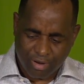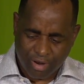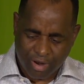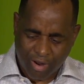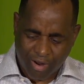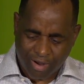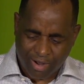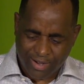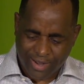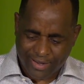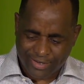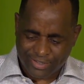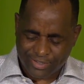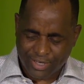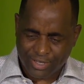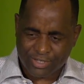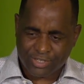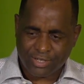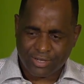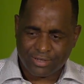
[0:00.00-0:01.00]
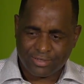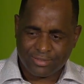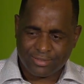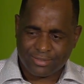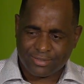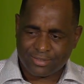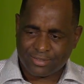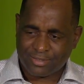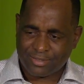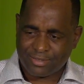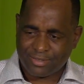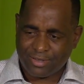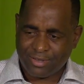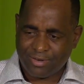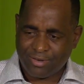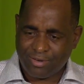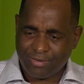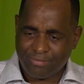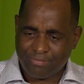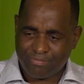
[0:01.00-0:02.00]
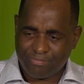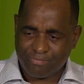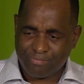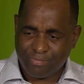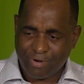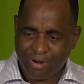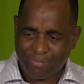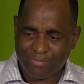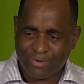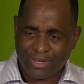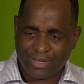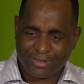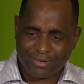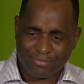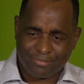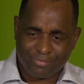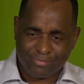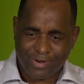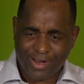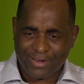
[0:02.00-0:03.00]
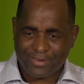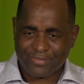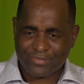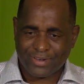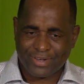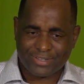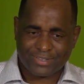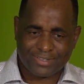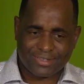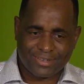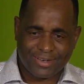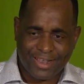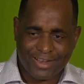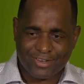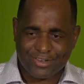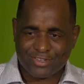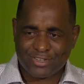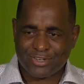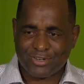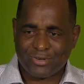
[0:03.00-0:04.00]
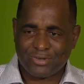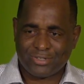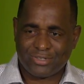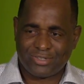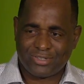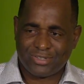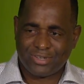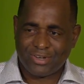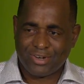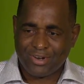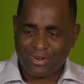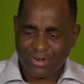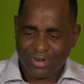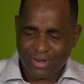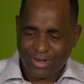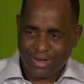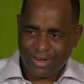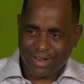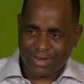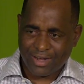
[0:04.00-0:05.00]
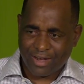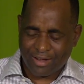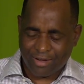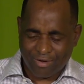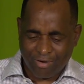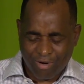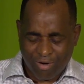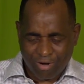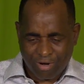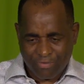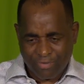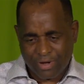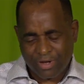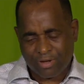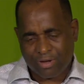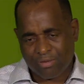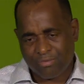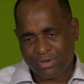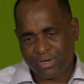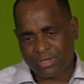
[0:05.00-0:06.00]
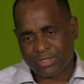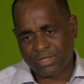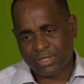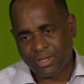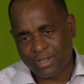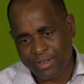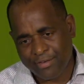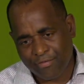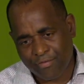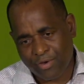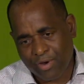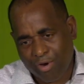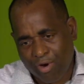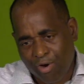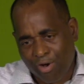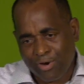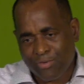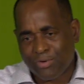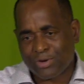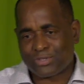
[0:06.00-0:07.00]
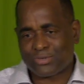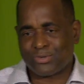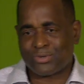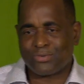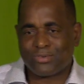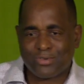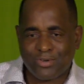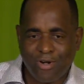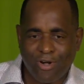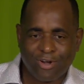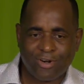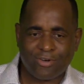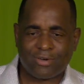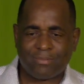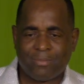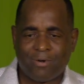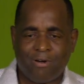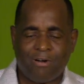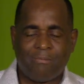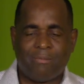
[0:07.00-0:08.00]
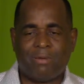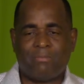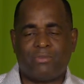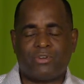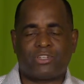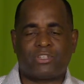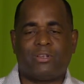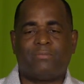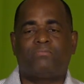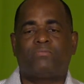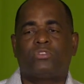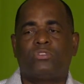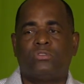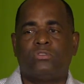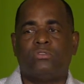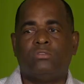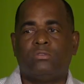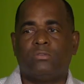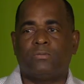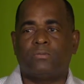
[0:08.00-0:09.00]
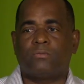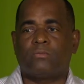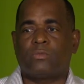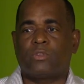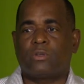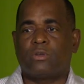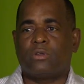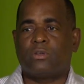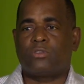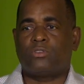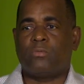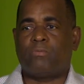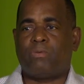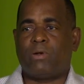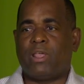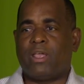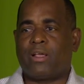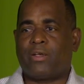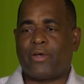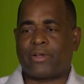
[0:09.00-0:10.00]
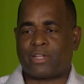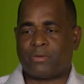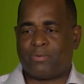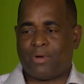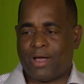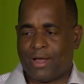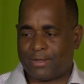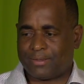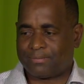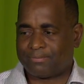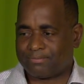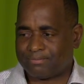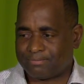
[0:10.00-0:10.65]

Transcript: organizations, public and private and NGOs that are all over the community, if we all were to call on our membership to play a greater part.